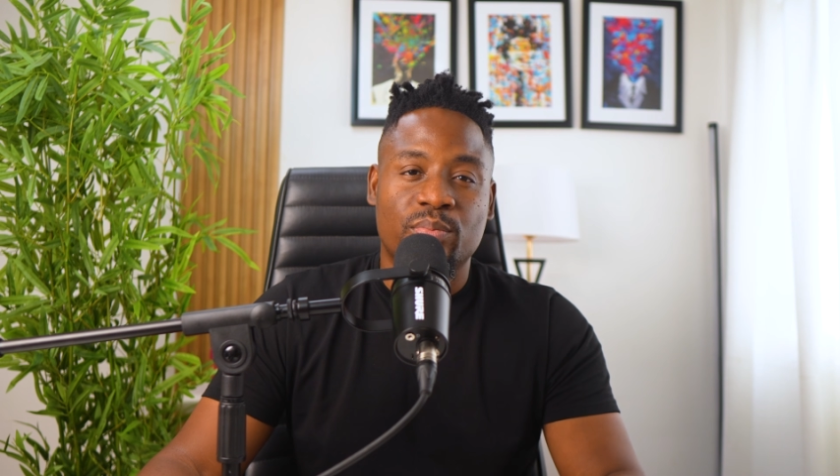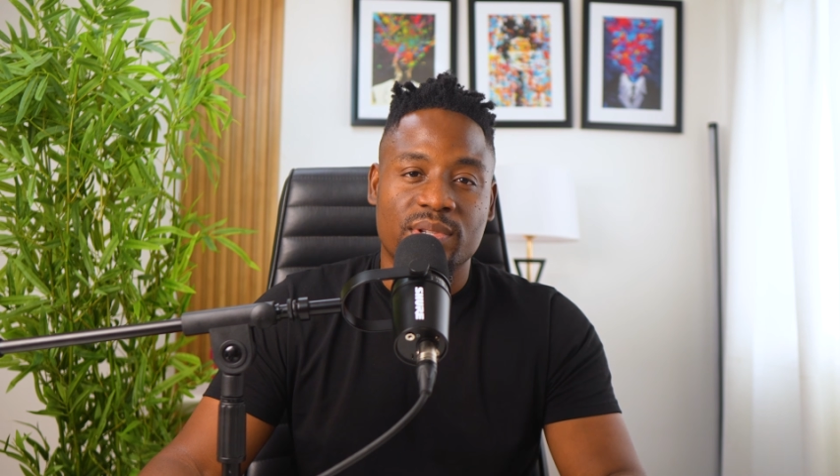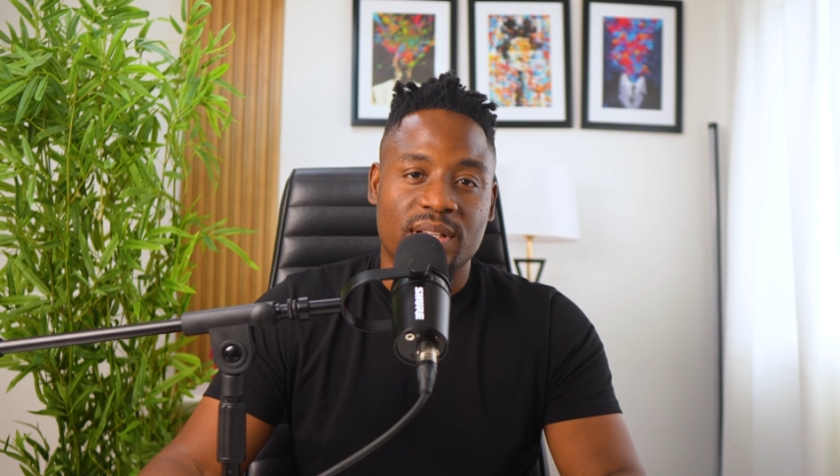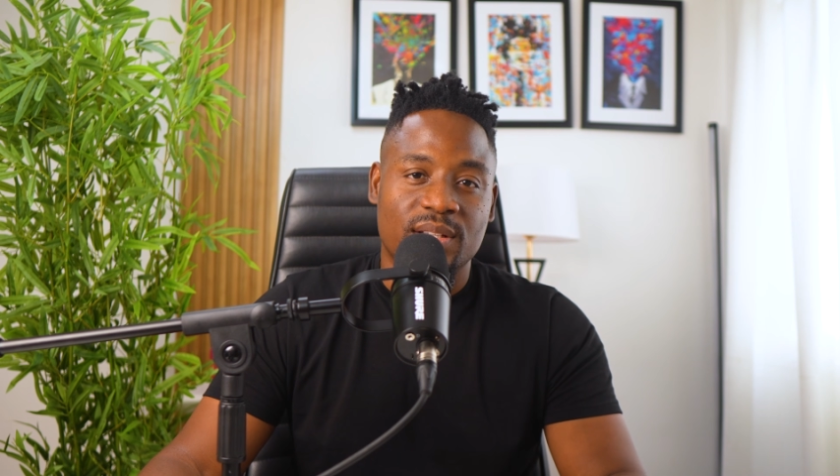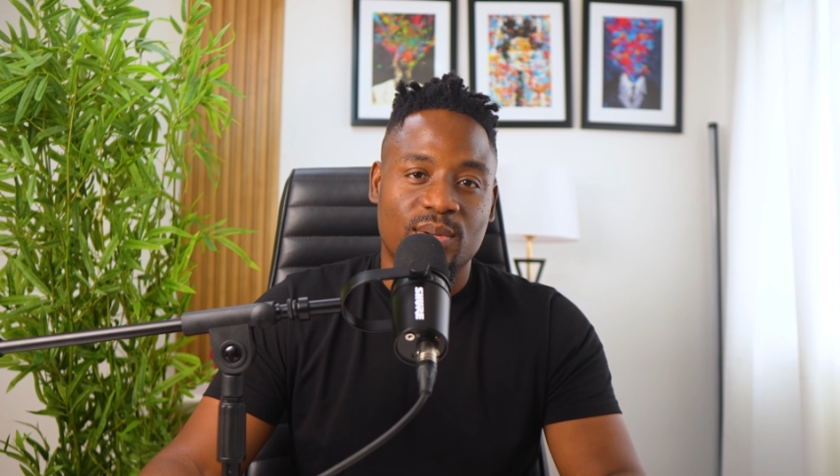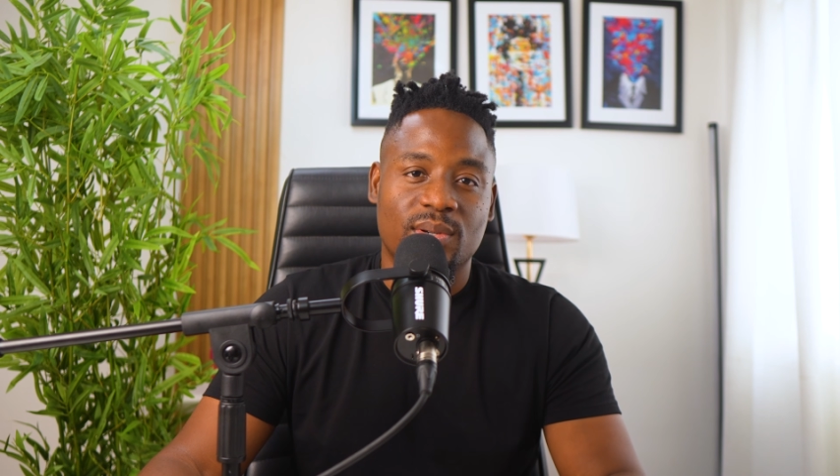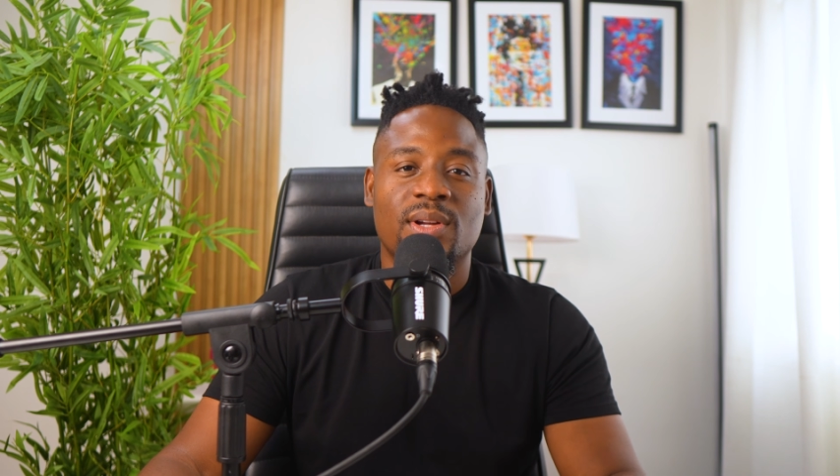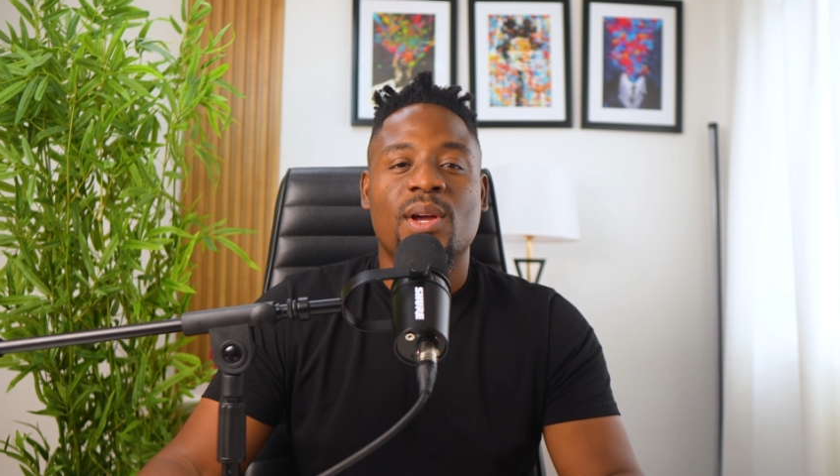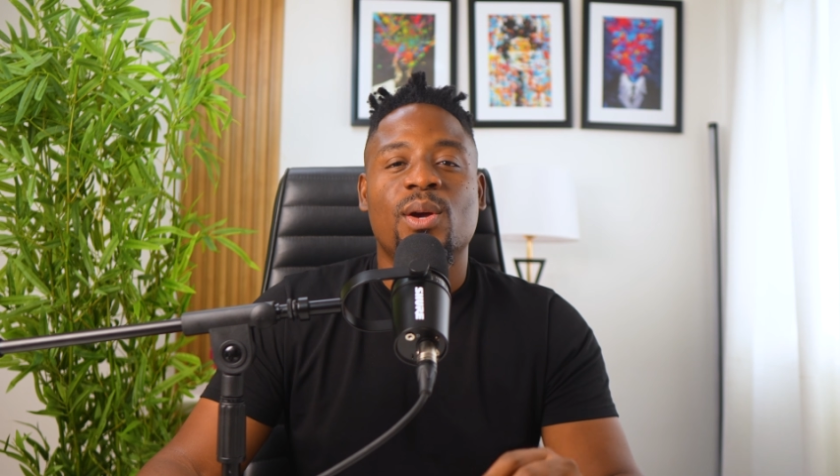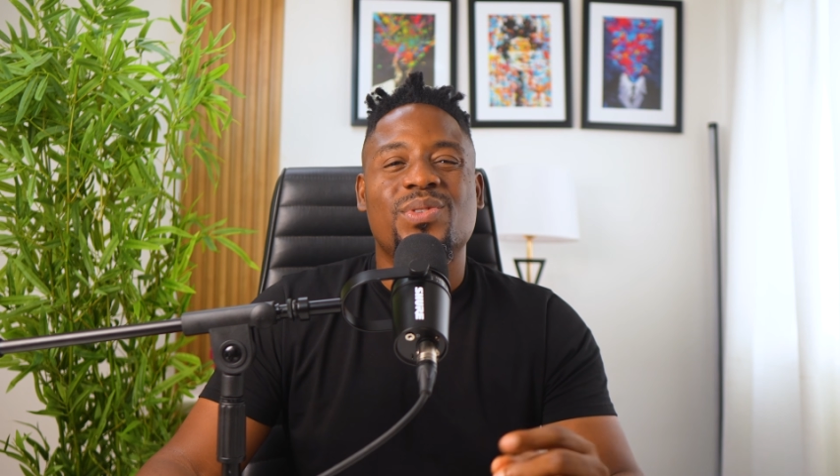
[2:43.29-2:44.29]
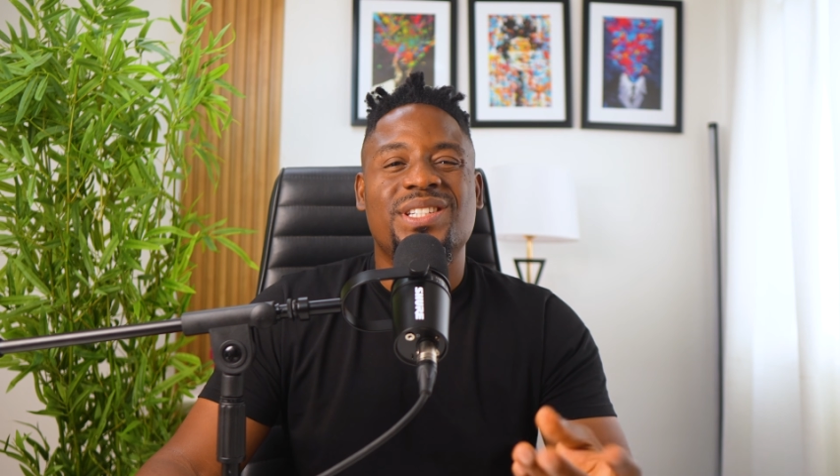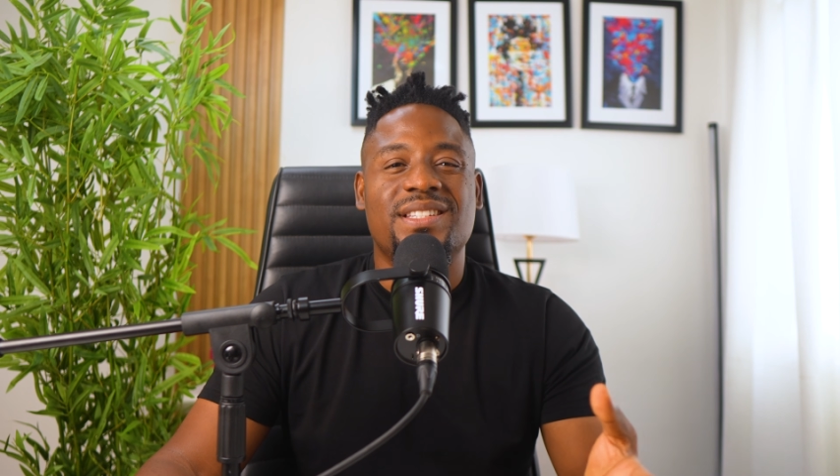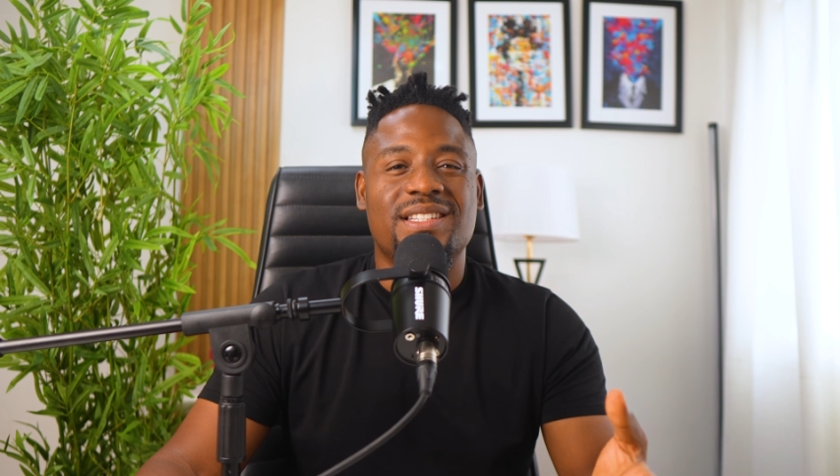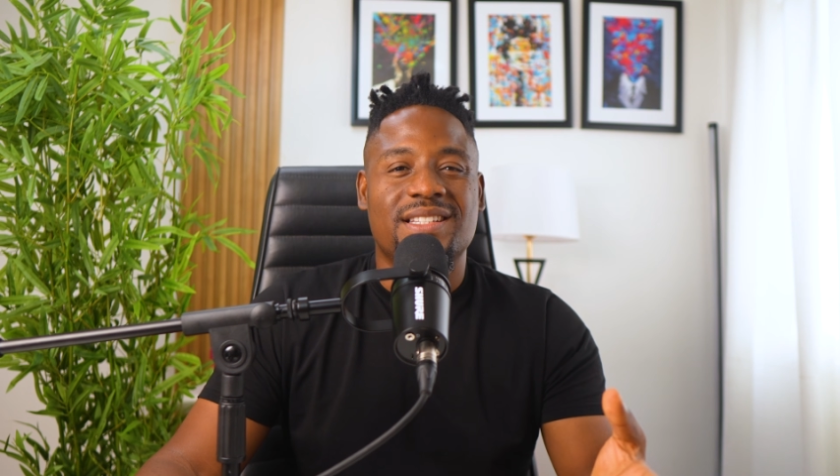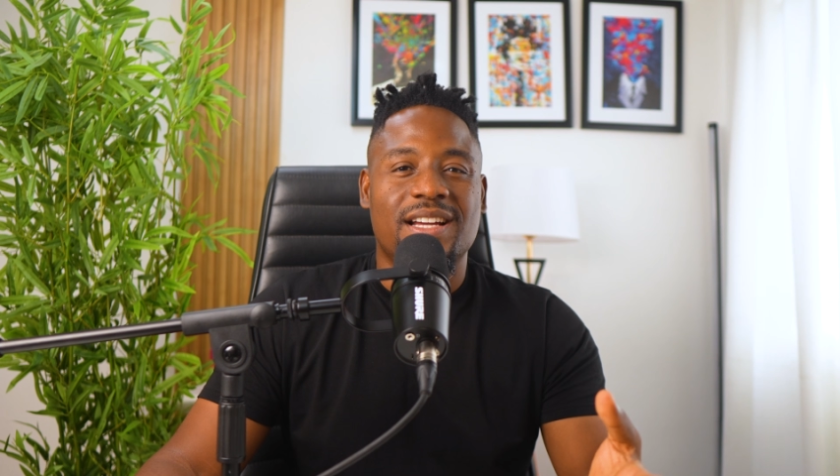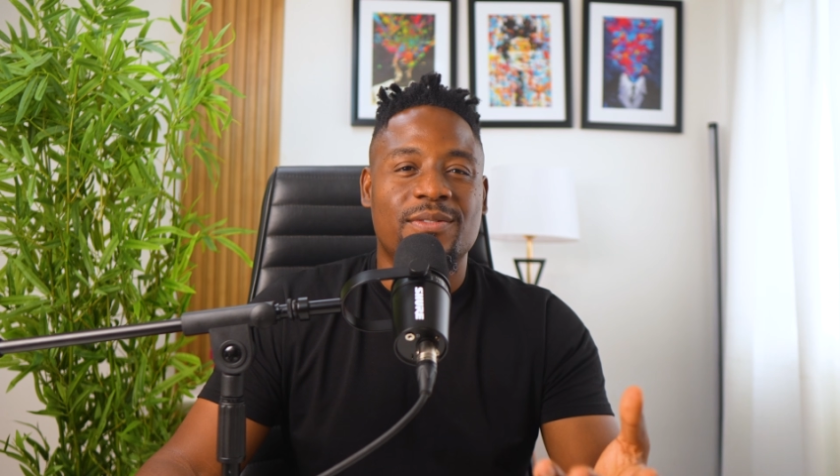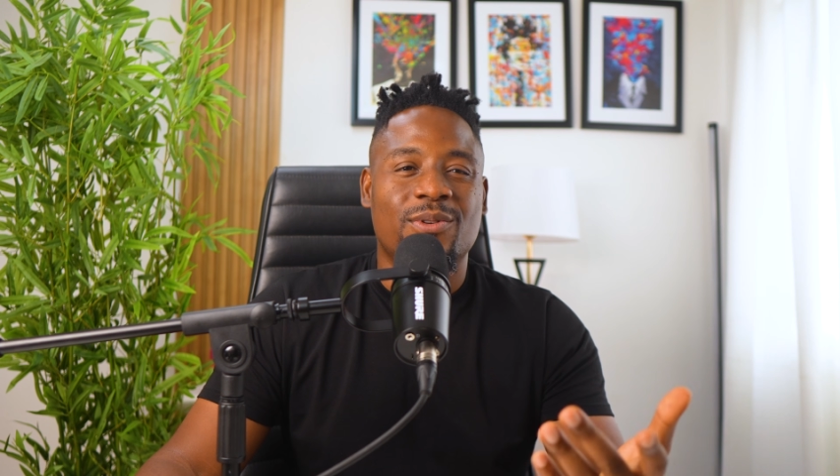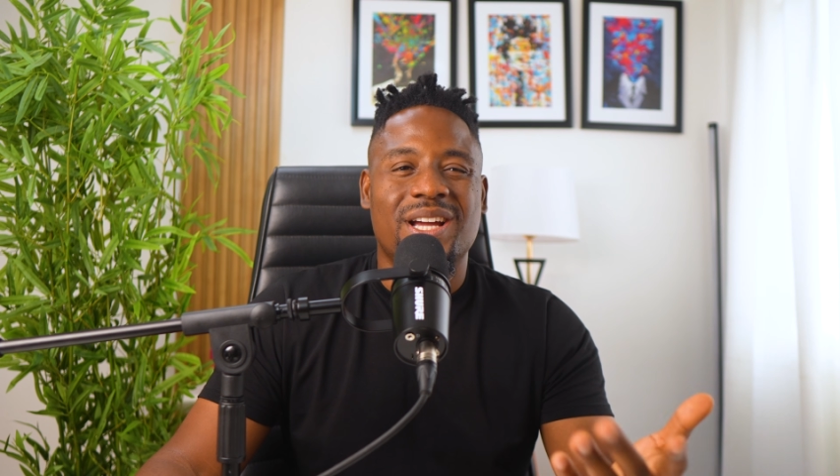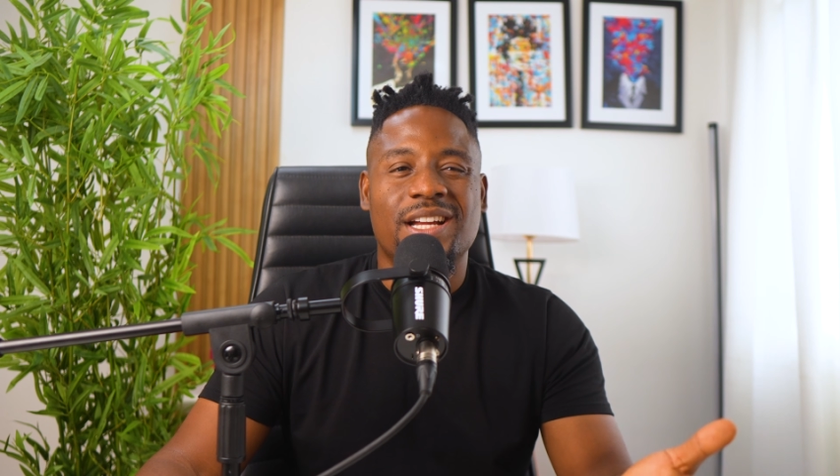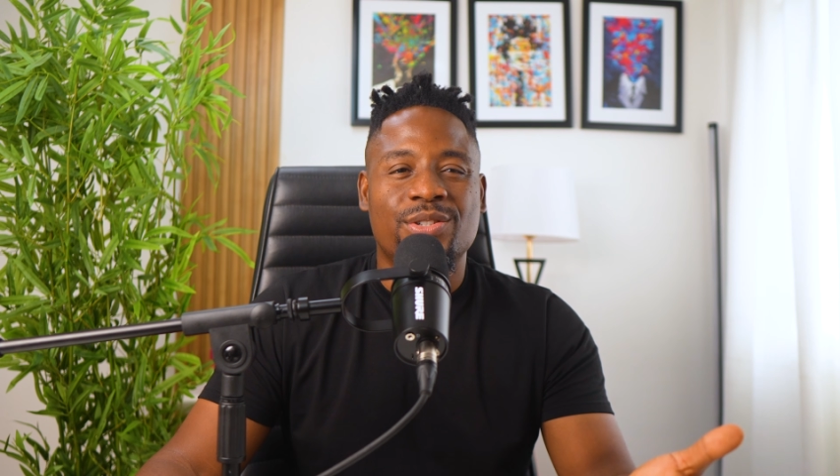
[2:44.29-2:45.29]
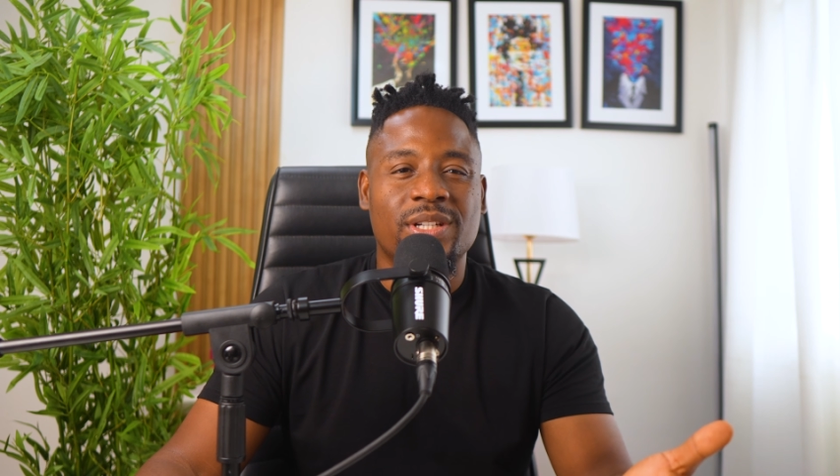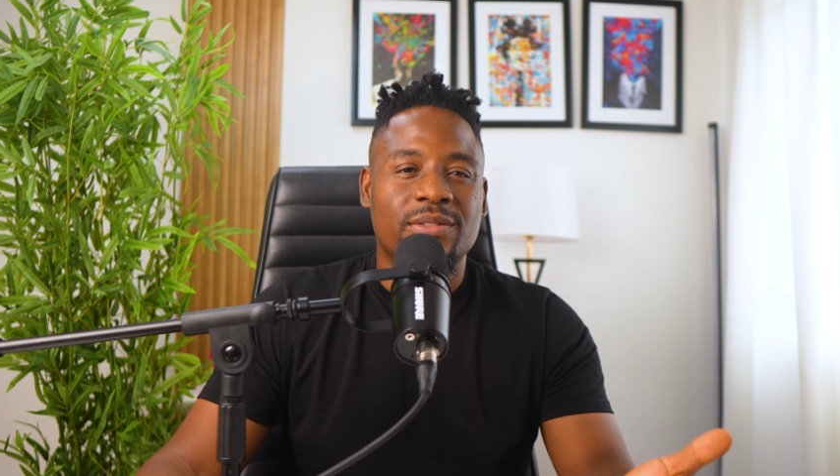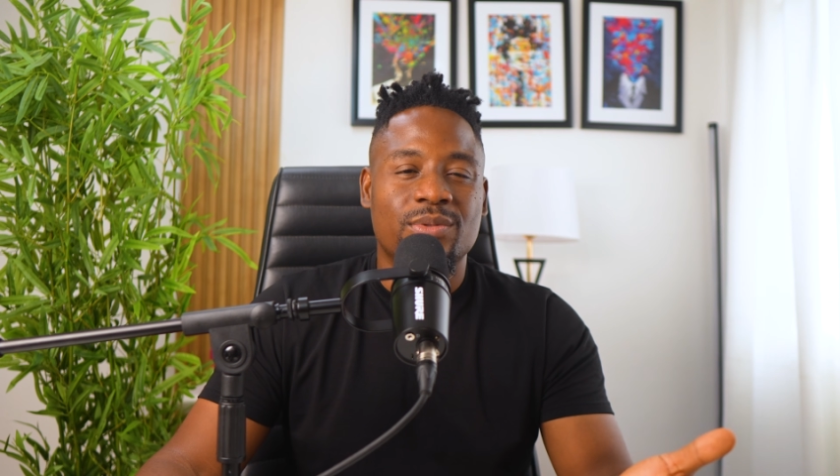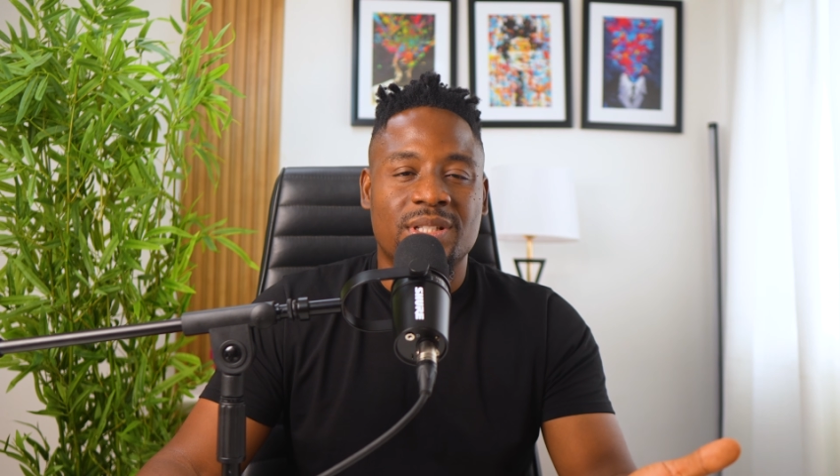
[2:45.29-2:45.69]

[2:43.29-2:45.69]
processor, which is designed for entry-level